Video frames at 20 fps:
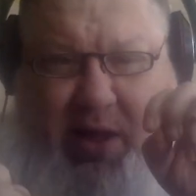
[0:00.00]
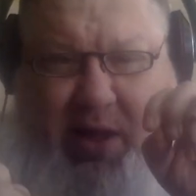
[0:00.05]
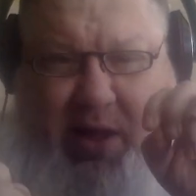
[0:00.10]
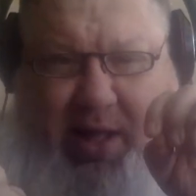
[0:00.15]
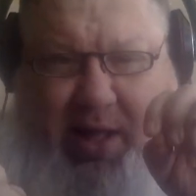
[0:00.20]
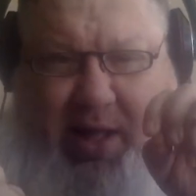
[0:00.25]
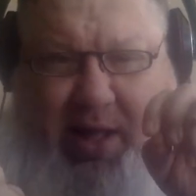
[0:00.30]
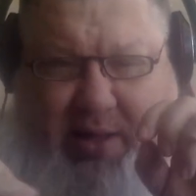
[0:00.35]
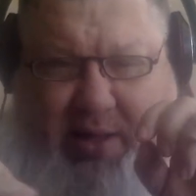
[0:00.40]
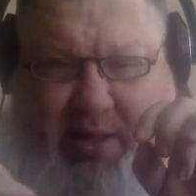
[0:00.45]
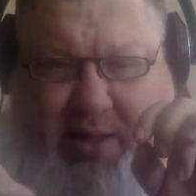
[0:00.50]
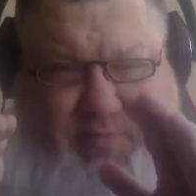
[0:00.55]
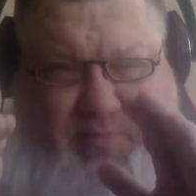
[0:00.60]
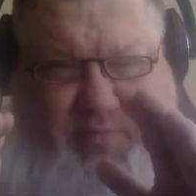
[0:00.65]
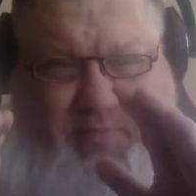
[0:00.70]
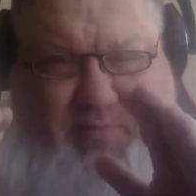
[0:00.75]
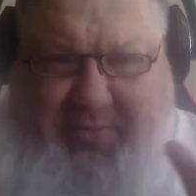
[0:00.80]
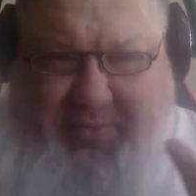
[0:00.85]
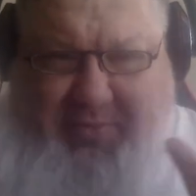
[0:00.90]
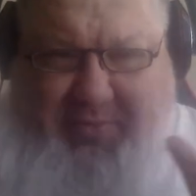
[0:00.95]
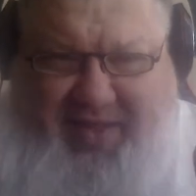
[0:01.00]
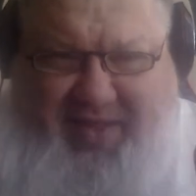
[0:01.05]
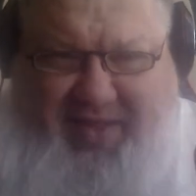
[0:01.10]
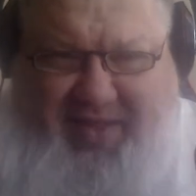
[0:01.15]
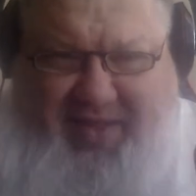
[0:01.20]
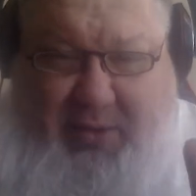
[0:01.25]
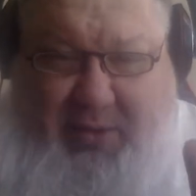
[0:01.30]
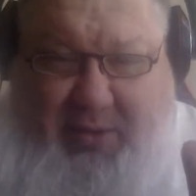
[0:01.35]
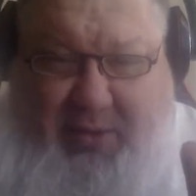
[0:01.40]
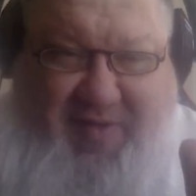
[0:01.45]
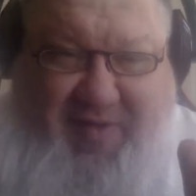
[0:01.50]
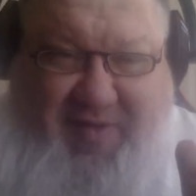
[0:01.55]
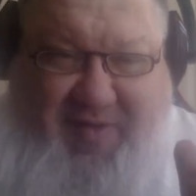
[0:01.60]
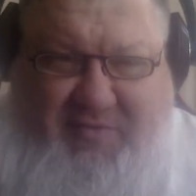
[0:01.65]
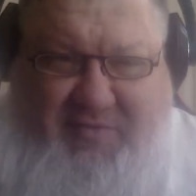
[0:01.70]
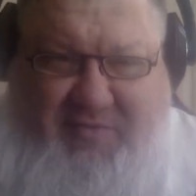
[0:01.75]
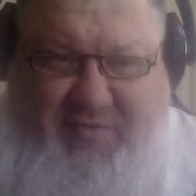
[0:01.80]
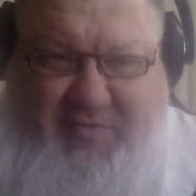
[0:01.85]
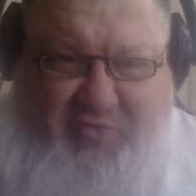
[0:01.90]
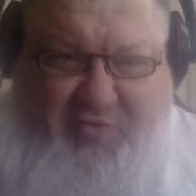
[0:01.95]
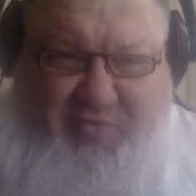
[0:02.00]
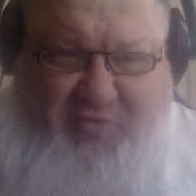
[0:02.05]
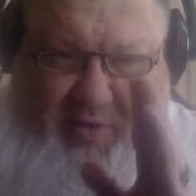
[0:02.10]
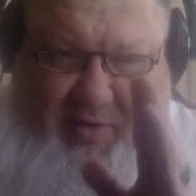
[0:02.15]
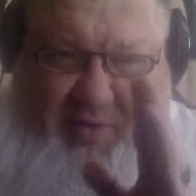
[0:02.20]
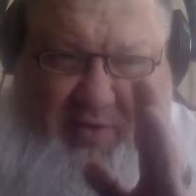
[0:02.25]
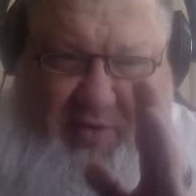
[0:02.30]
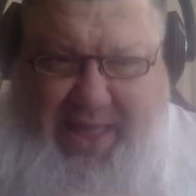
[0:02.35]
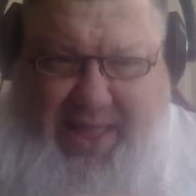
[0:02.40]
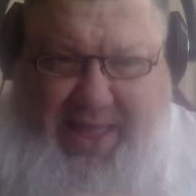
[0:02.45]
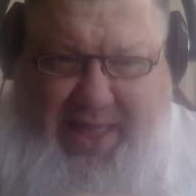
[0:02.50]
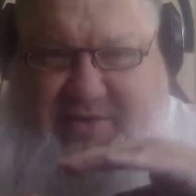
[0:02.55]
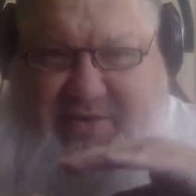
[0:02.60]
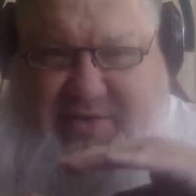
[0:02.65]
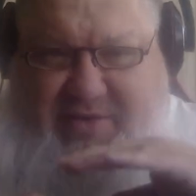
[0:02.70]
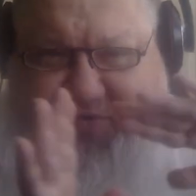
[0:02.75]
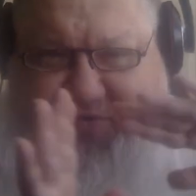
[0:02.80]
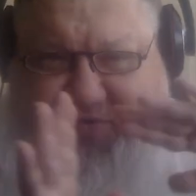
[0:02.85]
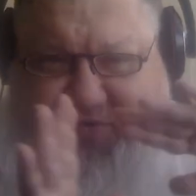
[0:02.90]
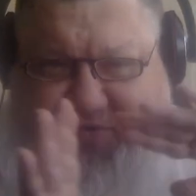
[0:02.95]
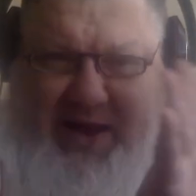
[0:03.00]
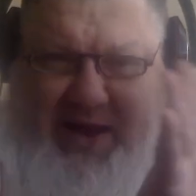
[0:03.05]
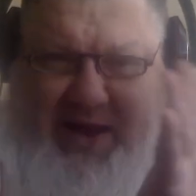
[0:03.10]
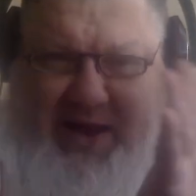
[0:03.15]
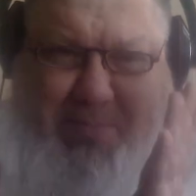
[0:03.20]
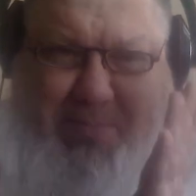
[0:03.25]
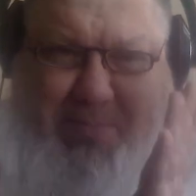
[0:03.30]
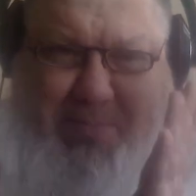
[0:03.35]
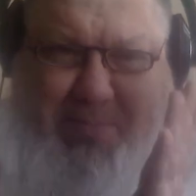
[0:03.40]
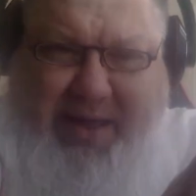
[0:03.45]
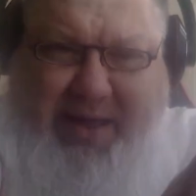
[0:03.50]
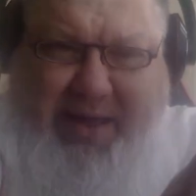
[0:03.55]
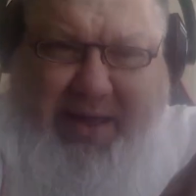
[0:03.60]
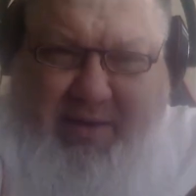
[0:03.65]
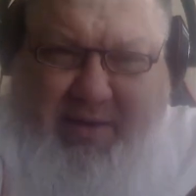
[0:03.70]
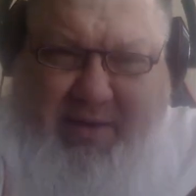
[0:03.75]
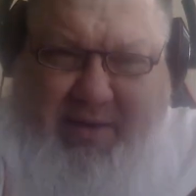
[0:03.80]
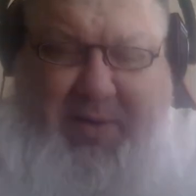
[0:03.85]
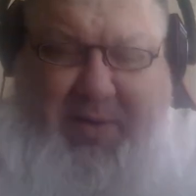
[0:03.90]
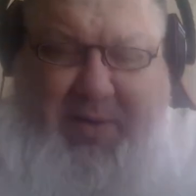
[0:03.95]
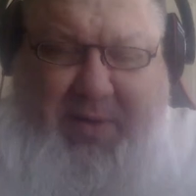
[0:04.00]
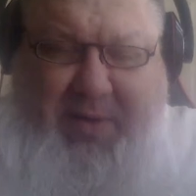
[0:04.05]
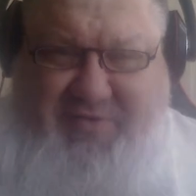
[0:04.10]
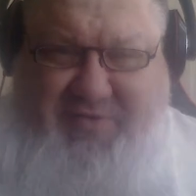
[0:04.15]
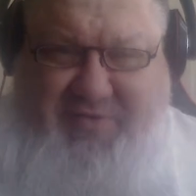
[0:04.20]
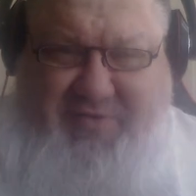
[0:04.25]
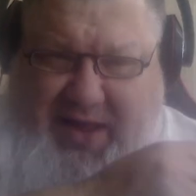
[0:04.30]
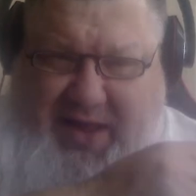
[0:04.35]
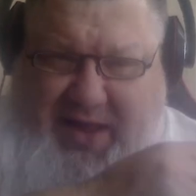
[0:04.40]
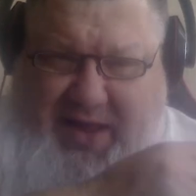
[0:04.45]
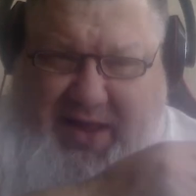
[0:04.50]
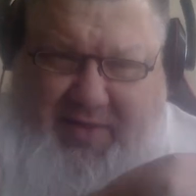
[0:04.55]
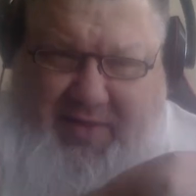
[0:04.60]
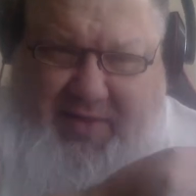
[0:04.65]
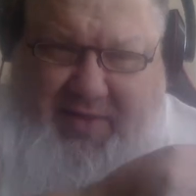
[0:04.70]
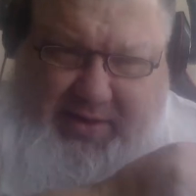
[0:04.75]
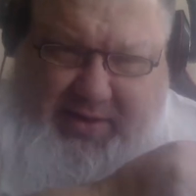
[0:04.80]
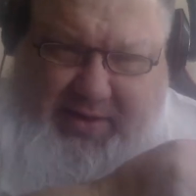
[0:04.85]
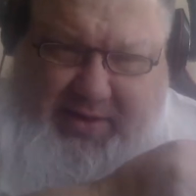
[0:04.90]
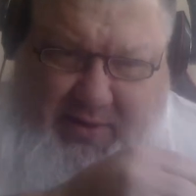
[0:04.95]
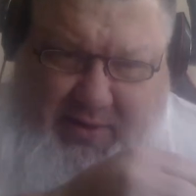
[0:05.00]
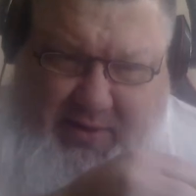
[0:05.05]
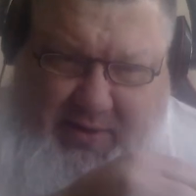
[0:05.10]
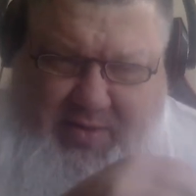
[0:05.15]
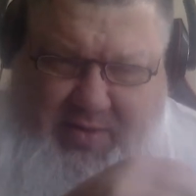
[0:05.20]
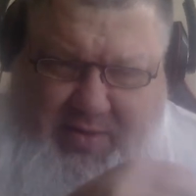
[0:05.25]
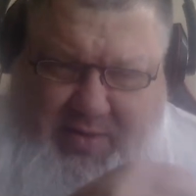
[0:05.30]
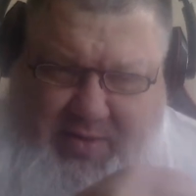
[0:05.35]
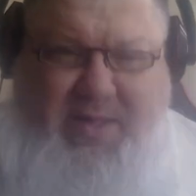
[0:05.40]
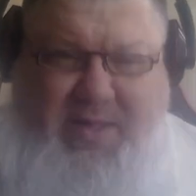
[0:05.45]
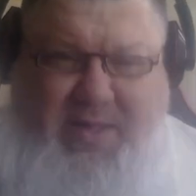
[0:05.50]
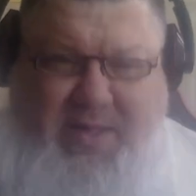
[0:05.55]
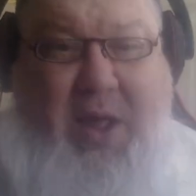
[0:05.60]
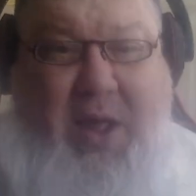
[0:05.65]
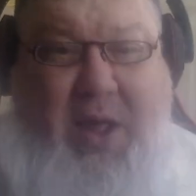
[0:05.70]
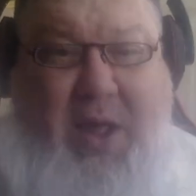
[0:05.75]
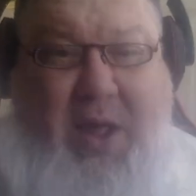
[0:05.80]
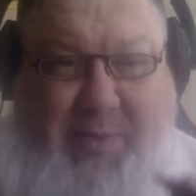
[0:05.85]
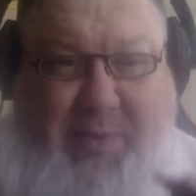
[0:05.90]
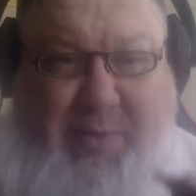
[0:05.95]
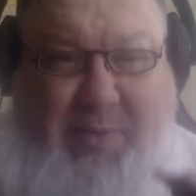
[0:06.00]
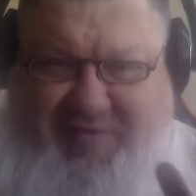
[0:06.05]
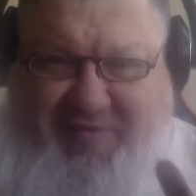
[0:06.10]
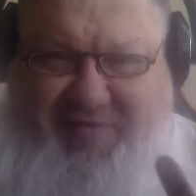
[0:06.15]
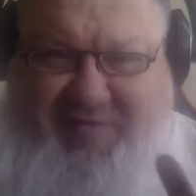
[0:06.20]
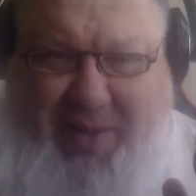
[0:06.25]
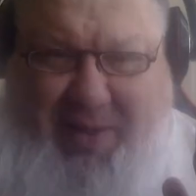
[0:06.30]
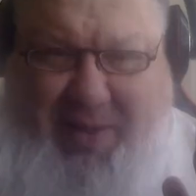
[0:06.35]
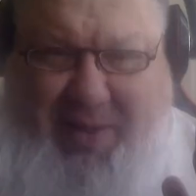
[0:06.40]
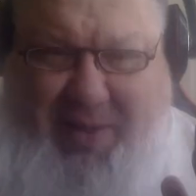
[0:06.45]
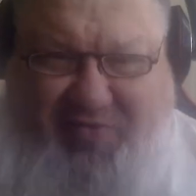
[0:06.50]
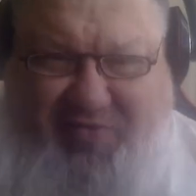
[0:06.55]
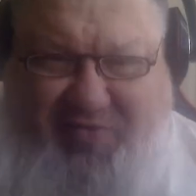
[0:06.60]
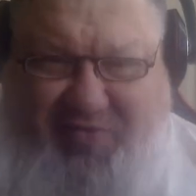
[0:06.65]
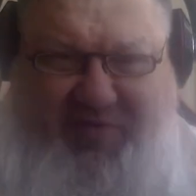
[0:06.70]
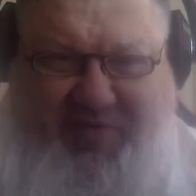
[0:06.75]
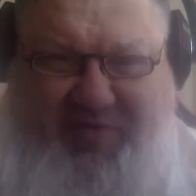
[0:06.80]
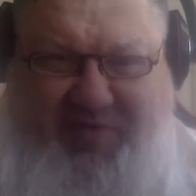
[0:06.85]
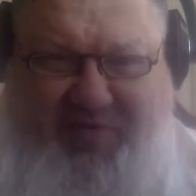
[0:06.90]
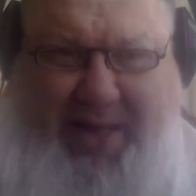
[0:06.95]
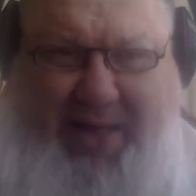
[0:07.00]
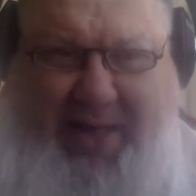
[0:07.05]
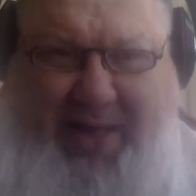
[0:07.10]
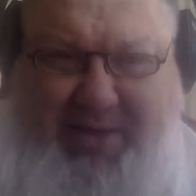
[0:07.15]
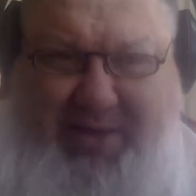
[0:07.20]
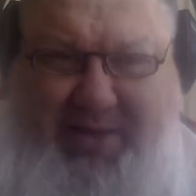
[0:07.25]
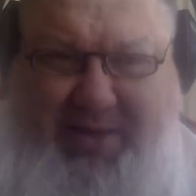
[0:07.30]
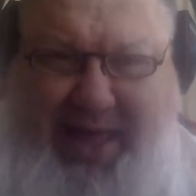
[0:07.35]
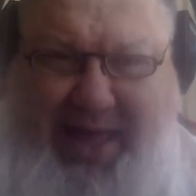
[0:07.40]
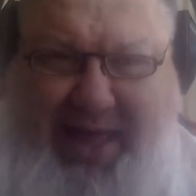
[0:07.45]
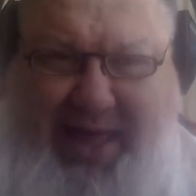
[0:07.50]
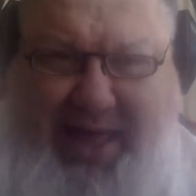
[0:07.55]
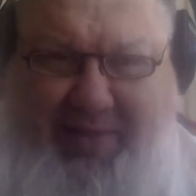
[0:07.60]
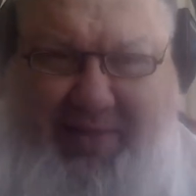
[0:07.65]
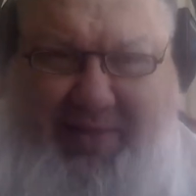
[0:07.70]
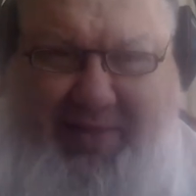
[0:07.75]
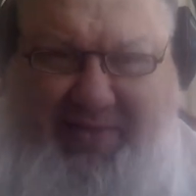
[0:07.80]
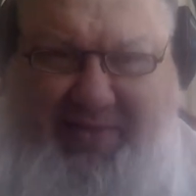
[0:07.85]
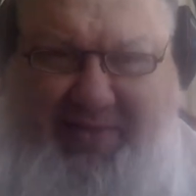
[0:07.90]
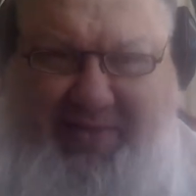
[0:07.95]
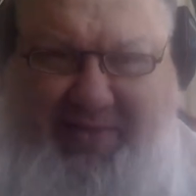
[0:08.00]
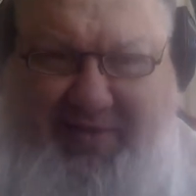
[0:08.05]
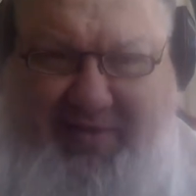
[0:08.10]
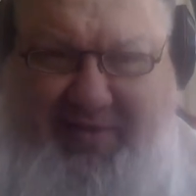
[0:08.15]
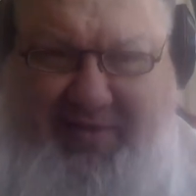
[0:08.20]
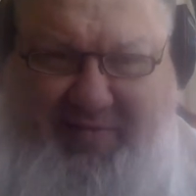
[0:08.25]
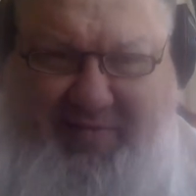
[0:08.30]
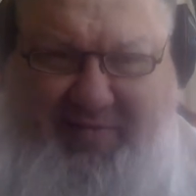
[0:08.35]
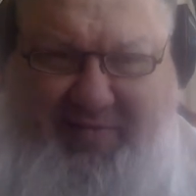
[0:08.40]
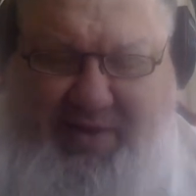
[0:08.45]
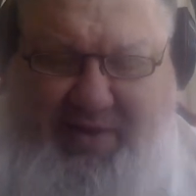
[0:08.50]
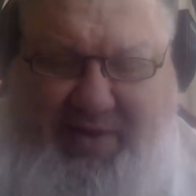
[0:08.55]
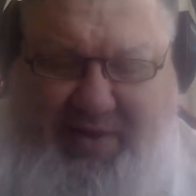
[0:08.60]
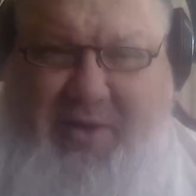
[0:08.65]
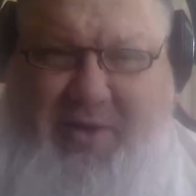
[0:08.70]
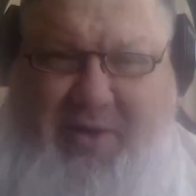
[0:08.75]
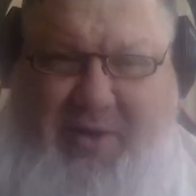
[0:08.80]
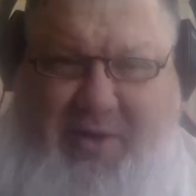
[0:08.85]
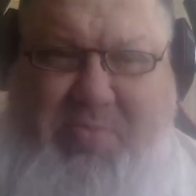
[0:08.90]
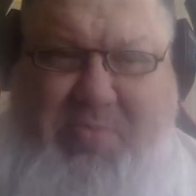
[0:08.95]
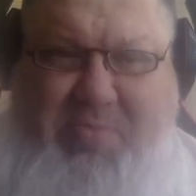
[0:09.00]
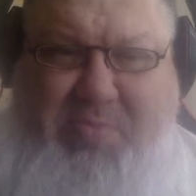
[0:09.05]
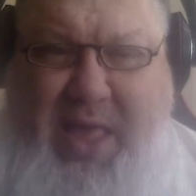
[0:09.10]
it was easy for Cheryl Ladd to just kind of back up and just kind of like, you know, but the space was about yay like this, you know?